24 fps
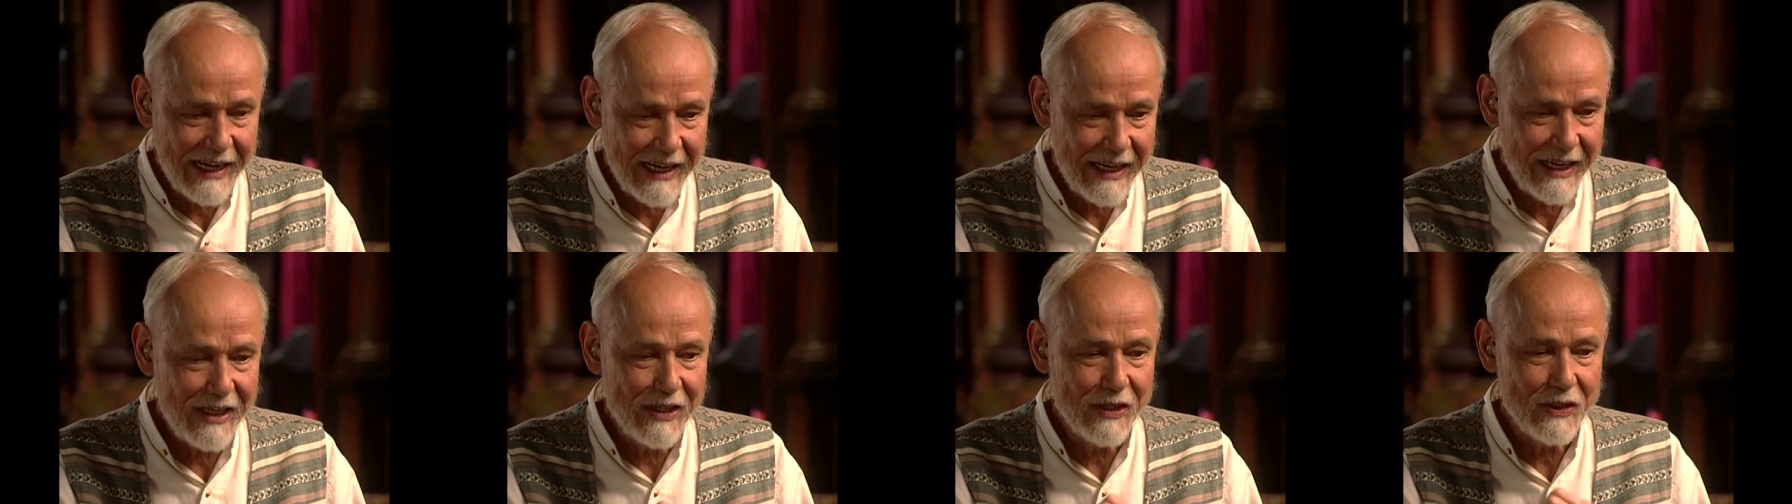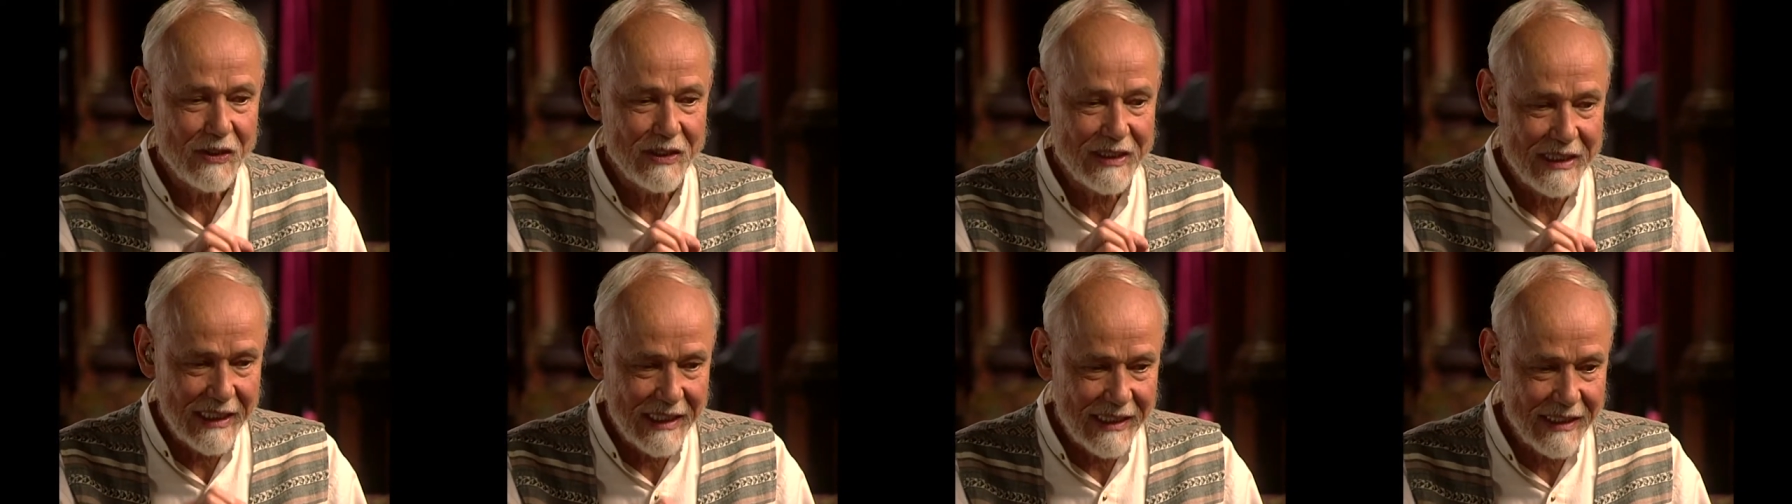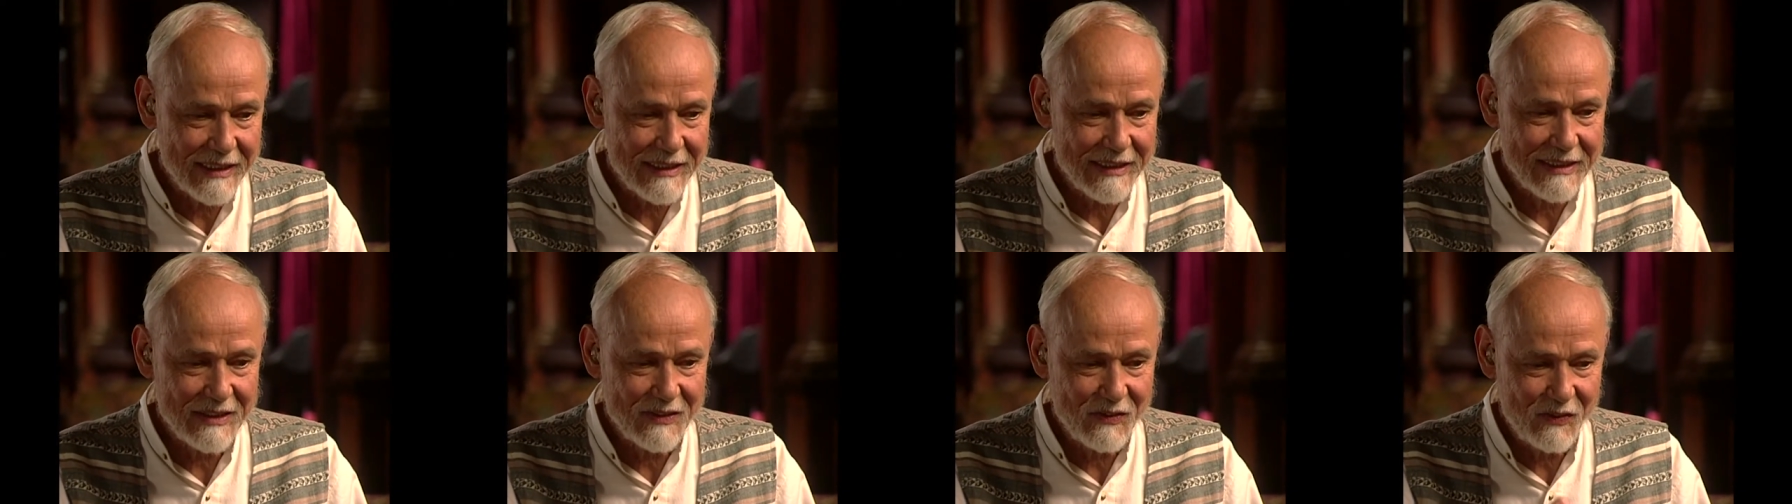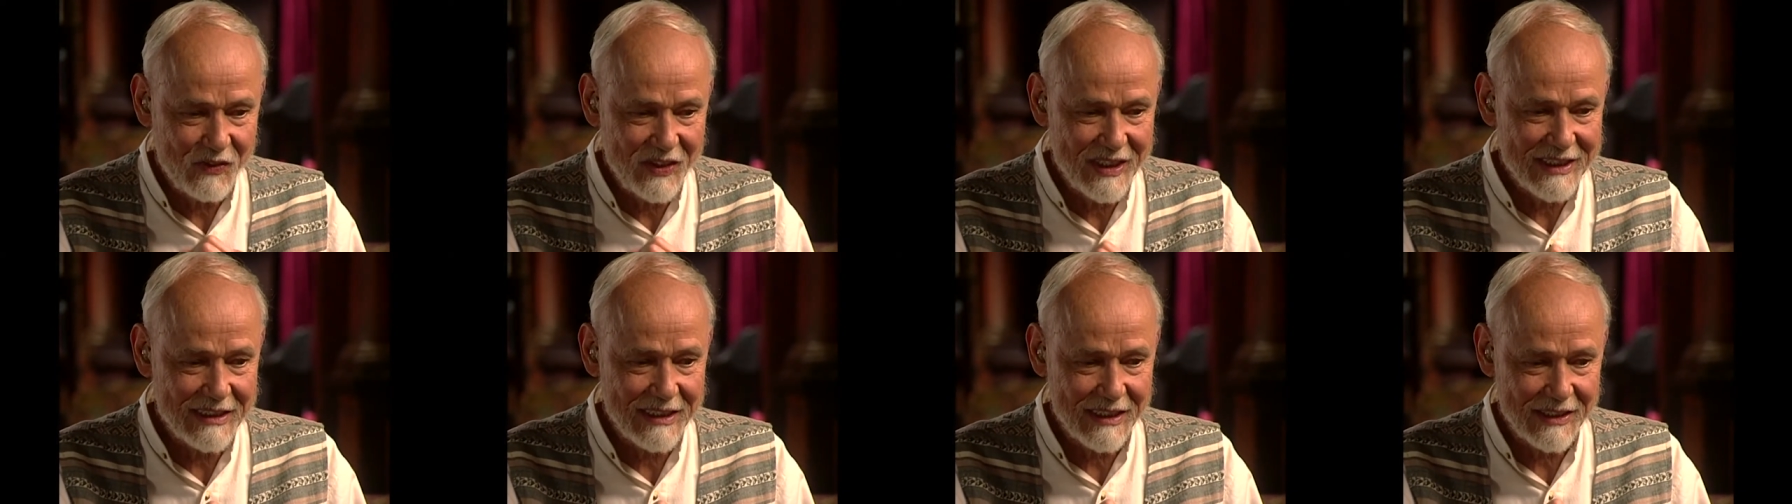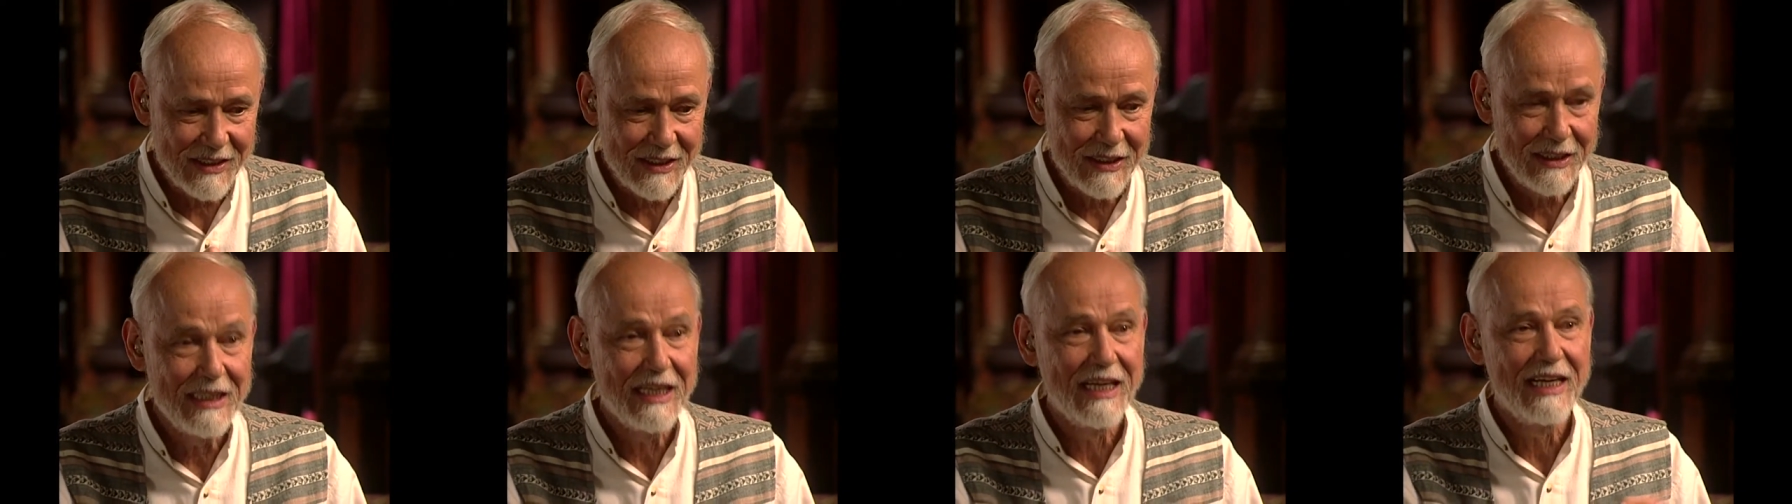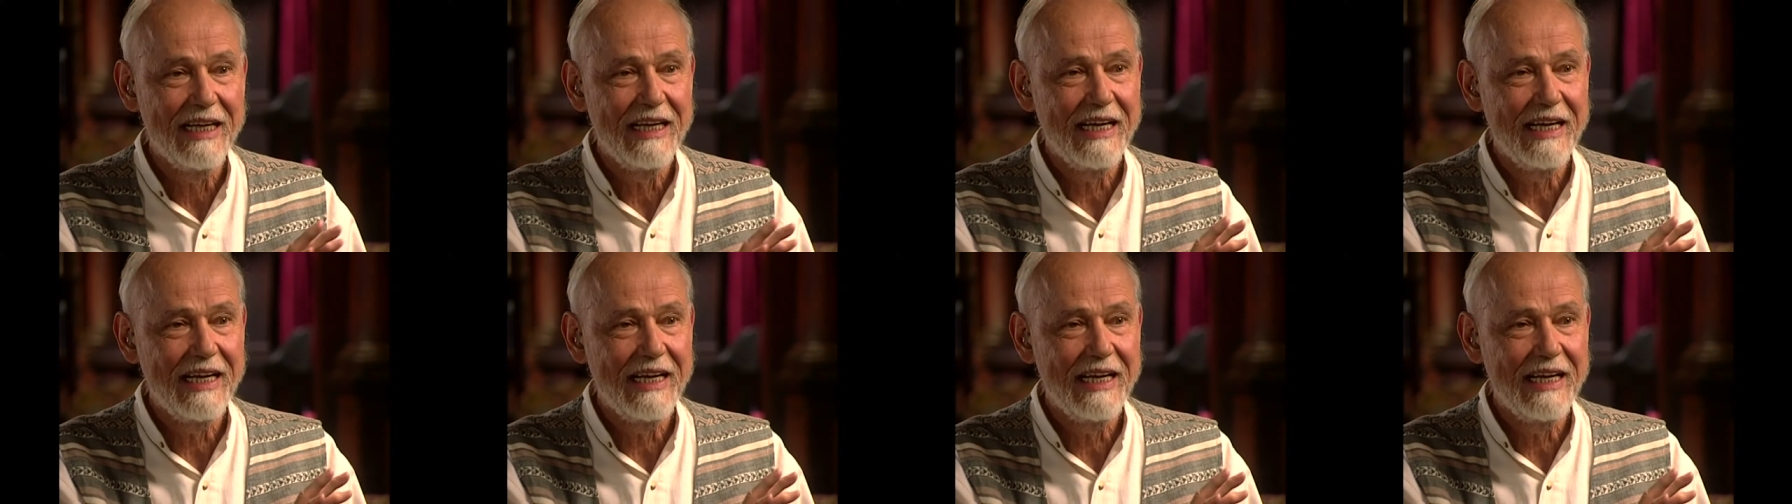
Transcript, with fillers: Air is physical.